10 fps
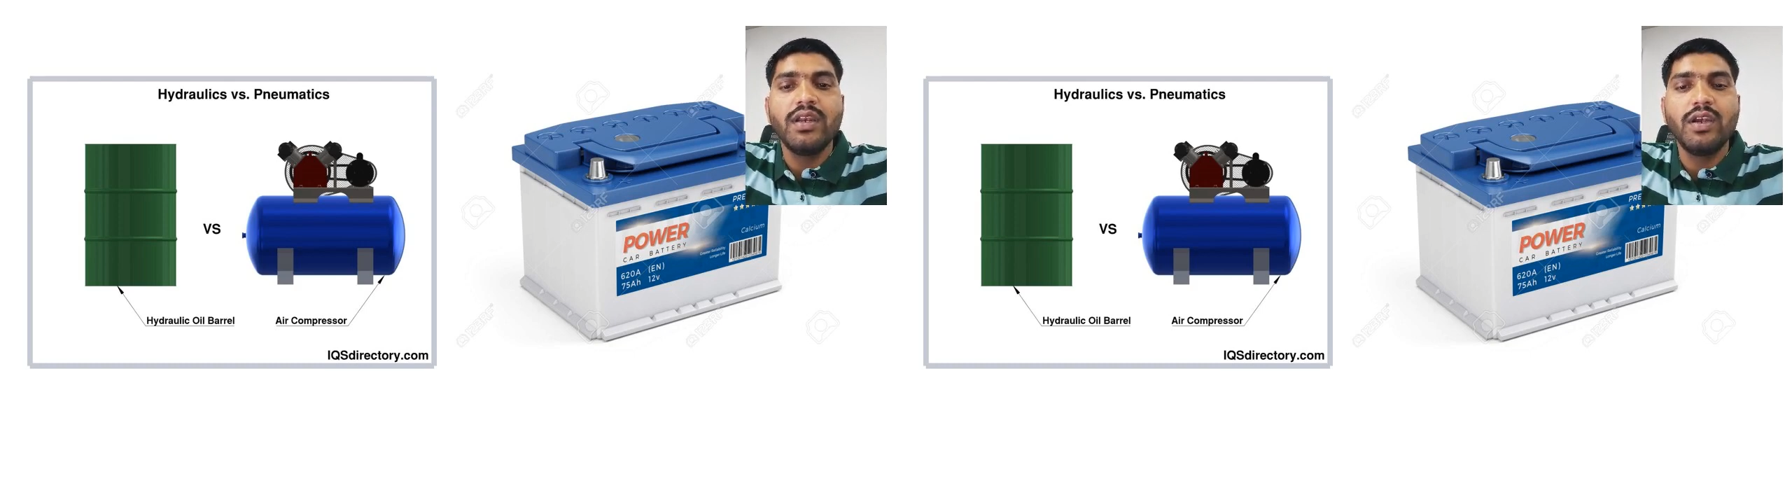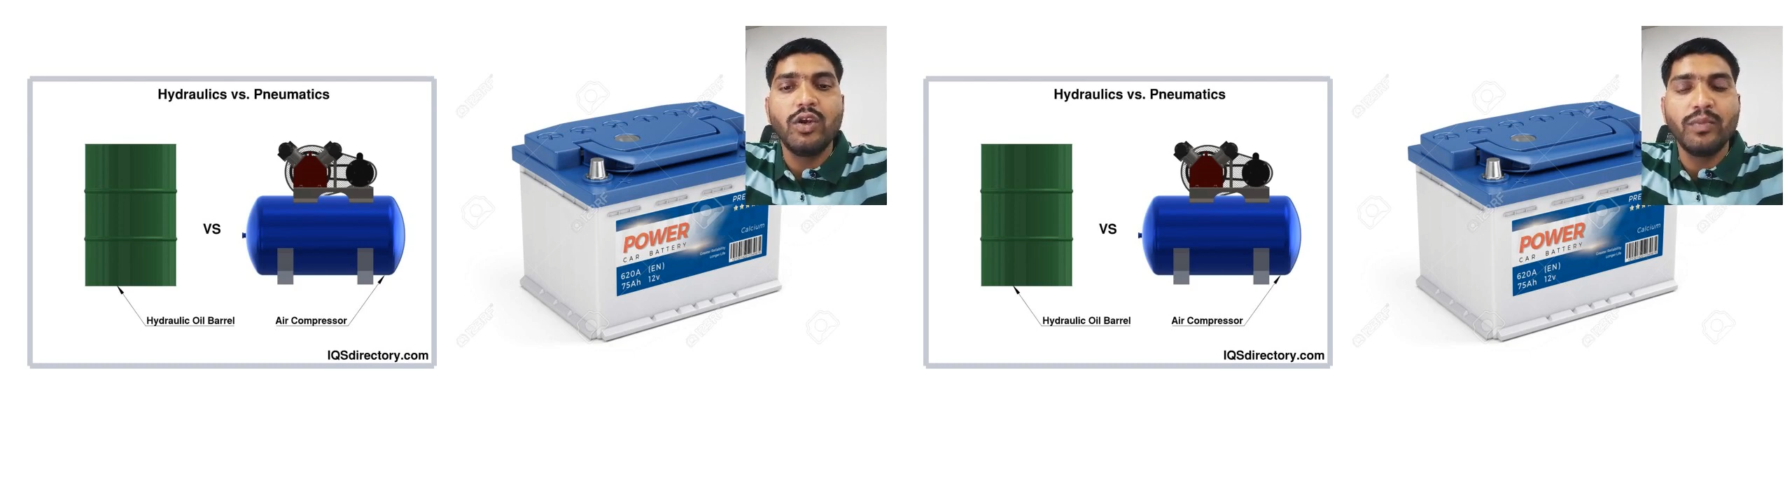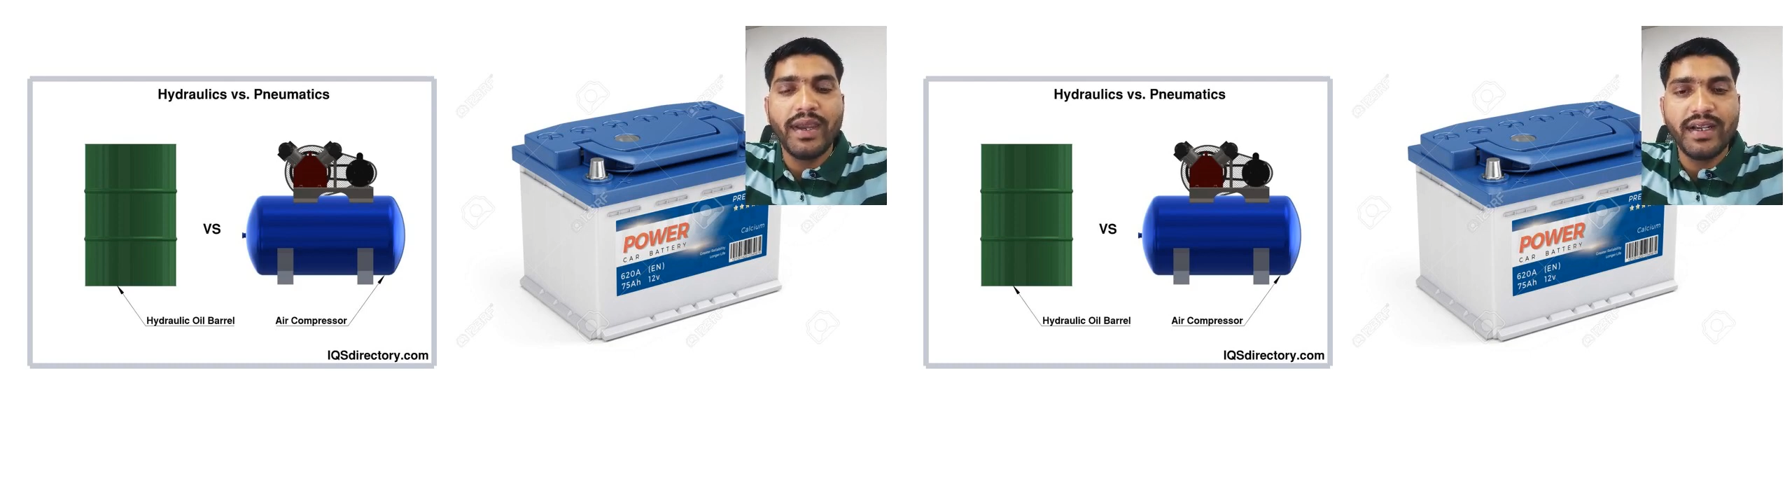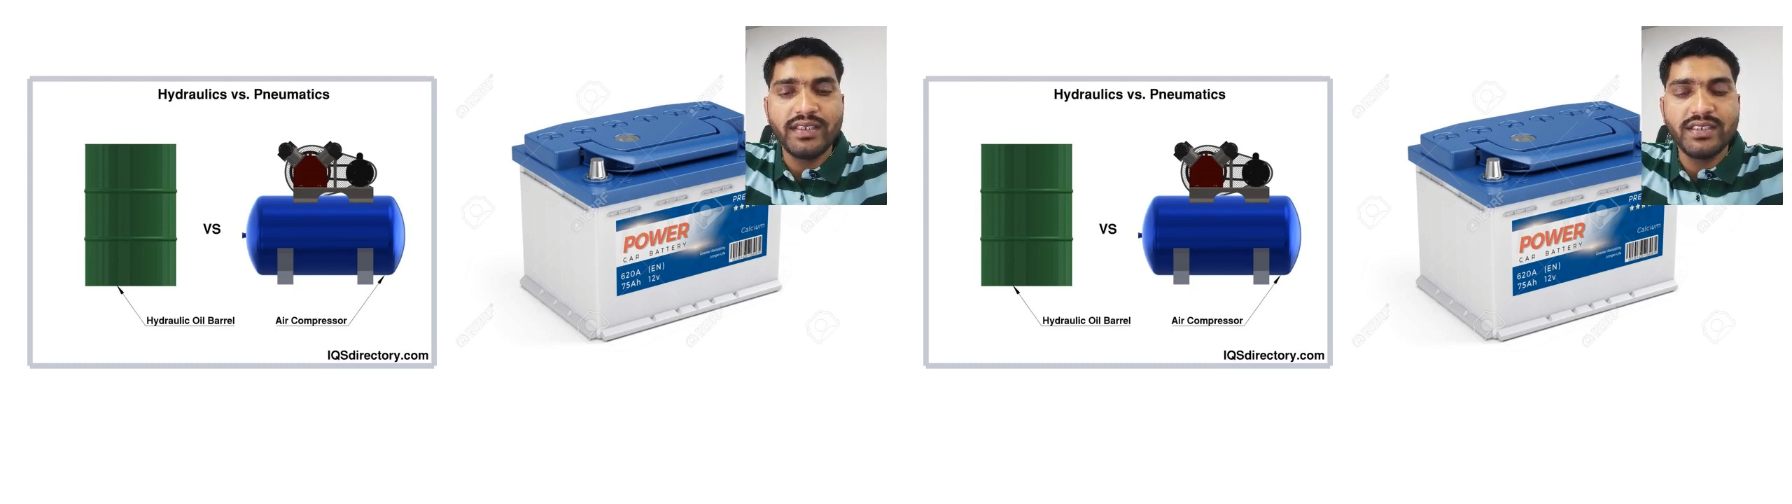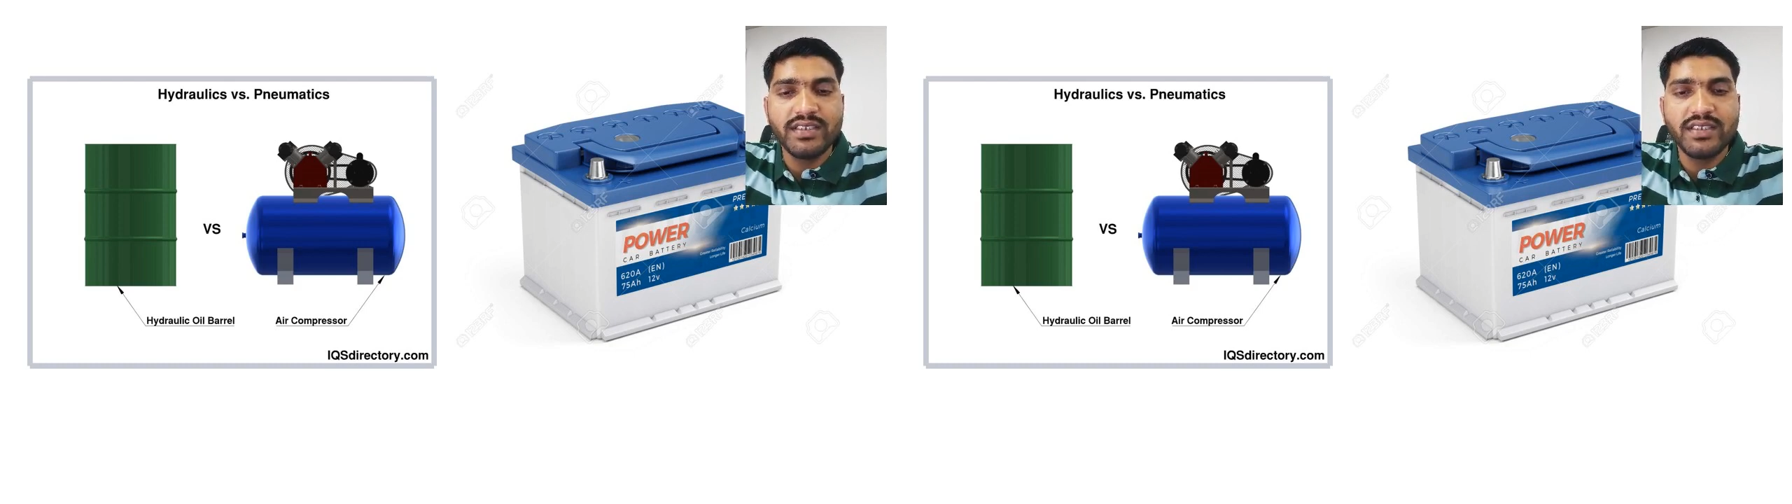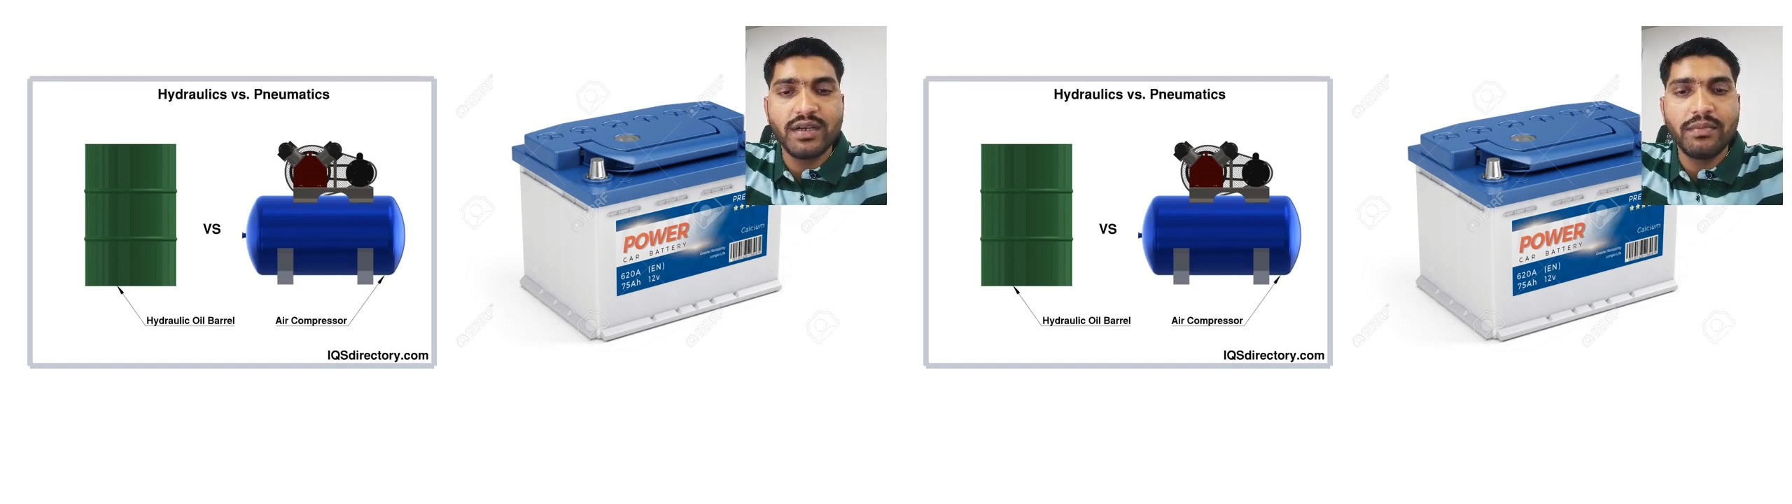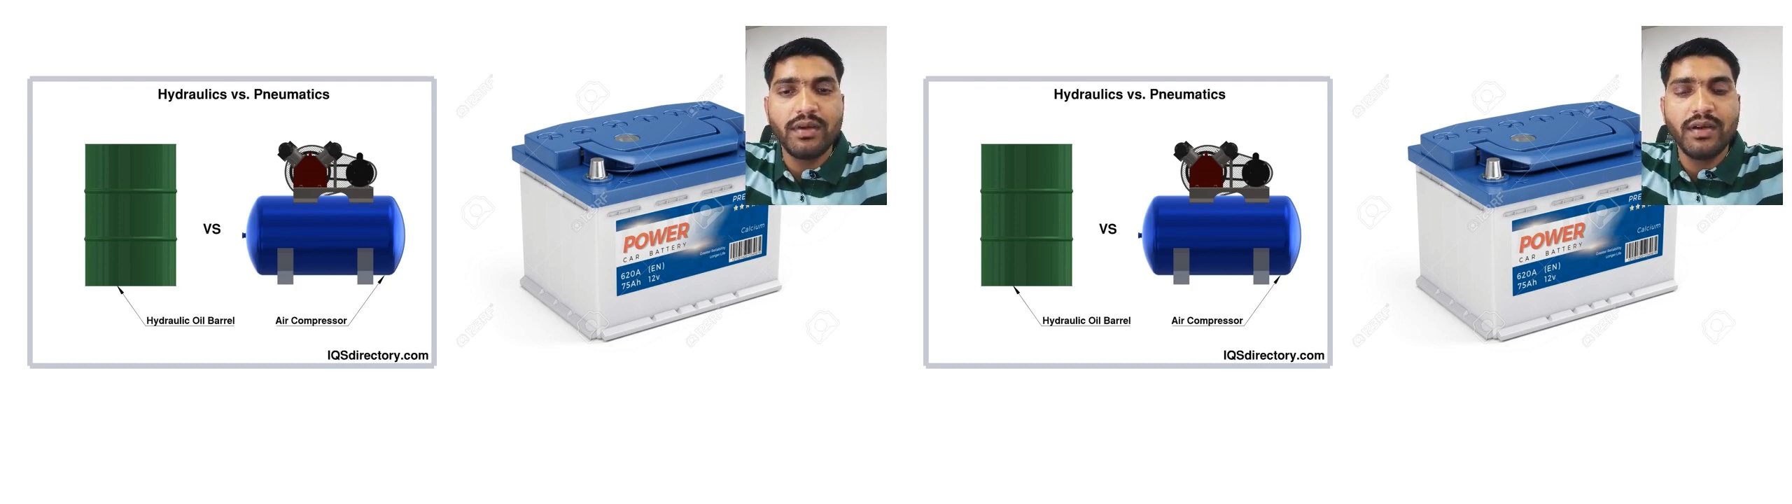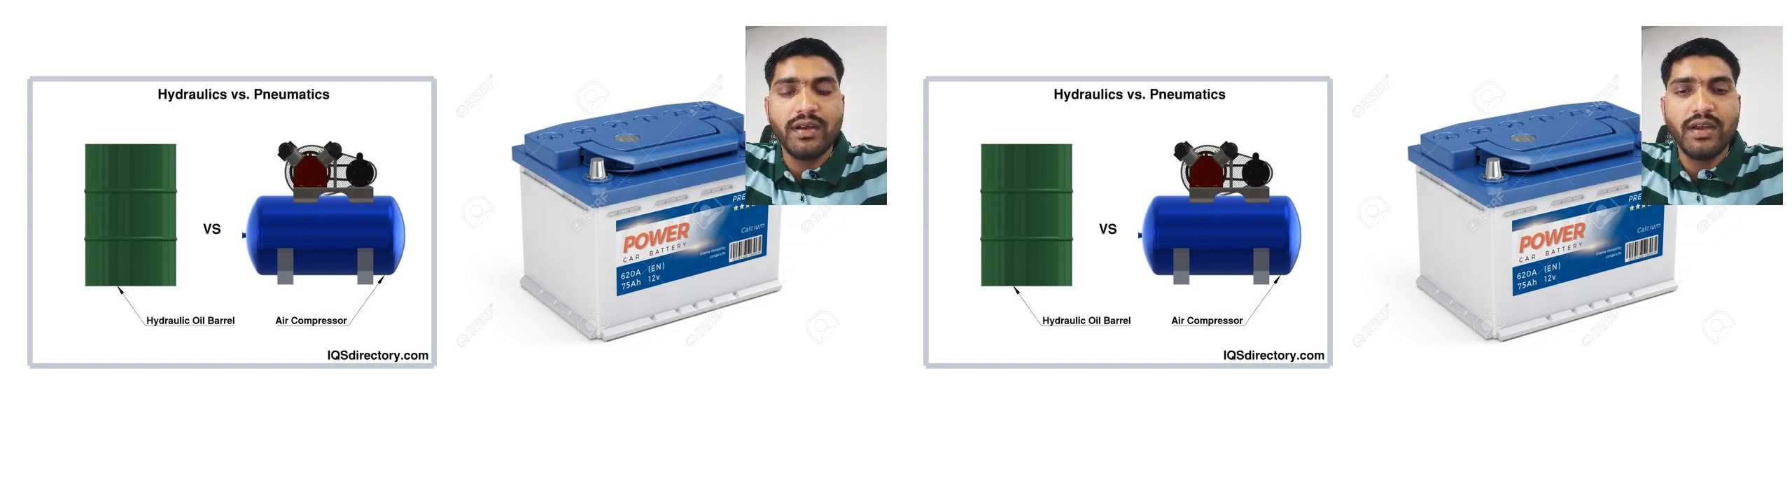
pneumatic system